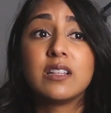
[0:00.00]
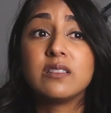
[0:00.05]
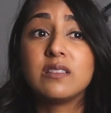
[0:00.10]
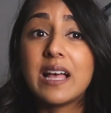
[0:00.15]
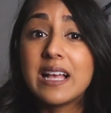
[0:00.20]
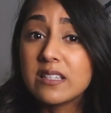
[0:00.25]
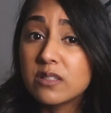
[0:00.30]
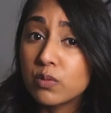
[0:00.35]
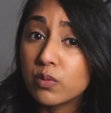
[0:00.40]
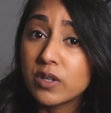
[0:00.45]

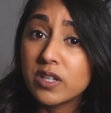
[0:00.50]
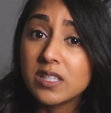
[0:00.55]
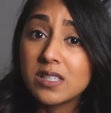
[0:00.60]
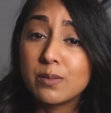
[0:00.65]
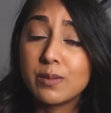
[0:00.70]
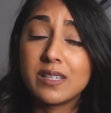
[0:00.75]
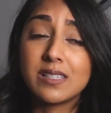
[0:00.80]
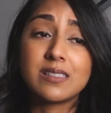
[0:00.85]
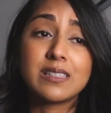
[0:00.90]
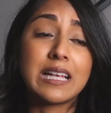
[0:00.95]
less
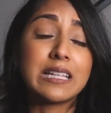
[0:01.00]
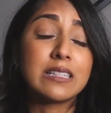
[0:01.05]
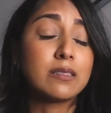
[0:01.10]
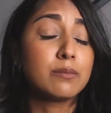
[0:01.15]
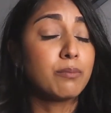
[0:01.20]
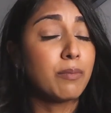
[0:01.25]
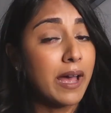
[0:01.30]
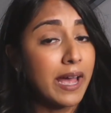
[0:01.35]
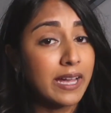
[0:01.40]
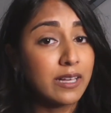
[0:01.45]
words, because
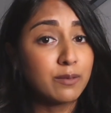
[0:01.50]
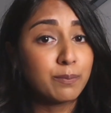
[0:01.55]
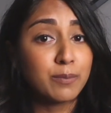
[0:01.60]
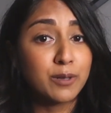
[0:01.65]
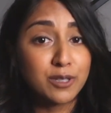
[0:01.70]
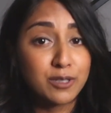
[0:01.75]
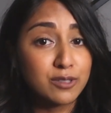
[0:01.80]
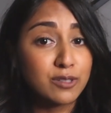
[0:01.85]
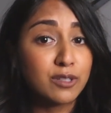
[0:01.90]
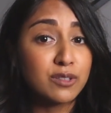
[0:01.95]
that's my
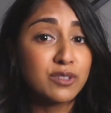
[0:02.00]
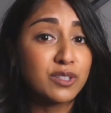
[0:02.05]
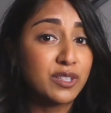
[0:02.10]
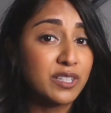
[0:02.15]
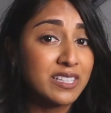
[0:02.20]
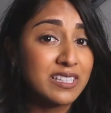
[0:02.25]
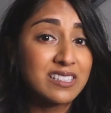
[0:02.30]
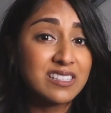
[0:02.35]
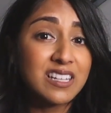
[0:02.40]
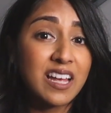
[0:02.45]
personal
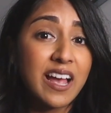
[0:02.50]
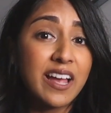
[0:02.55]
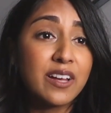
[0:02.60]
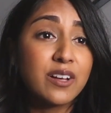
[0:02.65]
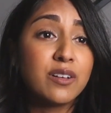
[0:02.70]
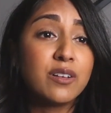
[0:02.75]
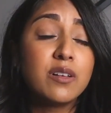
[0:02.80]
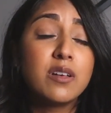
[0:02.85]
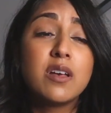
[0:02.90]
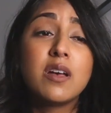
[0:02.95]
learning
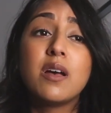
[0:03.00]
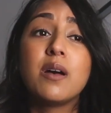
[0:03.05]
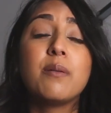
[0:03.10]
style.